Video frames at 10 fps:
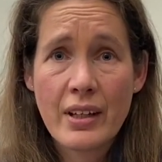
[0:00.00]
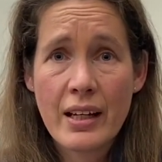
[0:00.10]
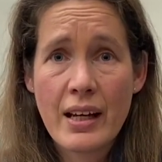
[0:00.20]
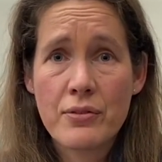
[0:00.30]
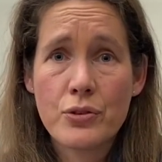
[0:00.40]
I
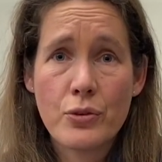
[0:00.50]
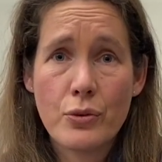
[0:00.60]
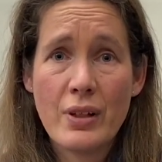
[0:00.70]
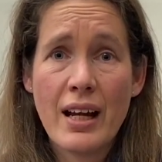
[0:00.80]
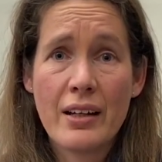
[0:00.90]
have to
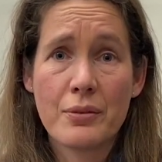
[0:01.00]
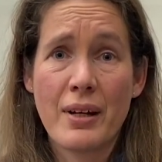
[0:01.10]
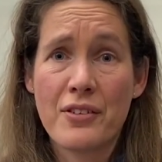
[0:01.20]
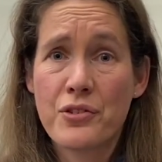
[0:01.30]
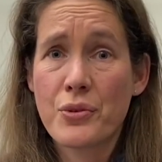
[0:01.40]
rely on my
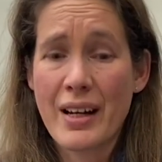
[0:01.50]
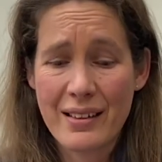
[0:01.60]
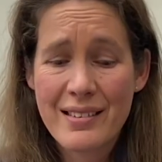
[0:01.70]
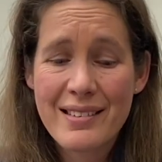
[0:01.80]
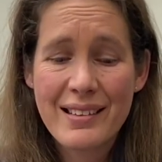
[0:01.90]

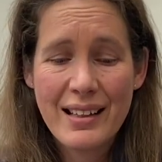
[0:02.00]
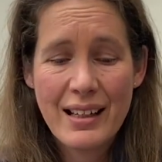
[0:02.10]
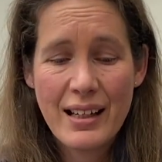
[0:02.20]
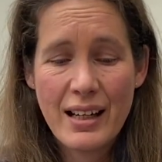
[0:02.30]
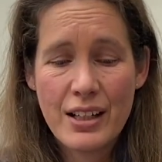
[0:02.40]
strengths.
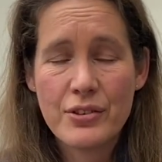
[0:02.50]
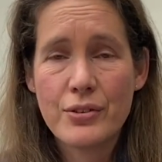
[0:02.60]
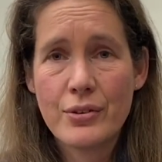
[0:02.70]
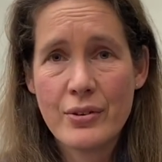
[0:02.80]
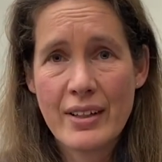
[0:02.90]
And to
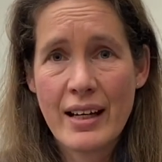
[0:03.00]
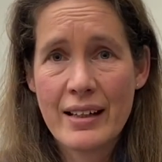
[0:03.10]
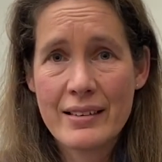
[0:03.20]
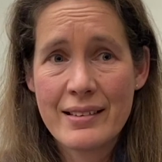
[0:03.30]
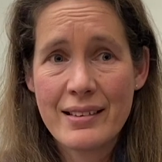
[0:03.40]
do
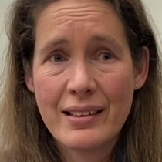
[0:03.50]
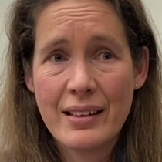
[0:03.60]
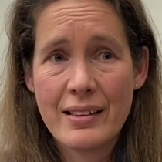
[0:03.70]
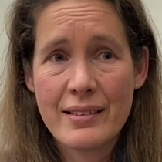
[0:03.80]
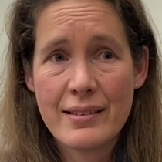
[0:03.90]
that,
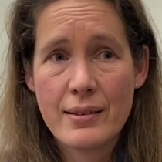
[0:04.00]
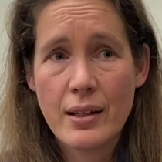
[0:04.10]
it's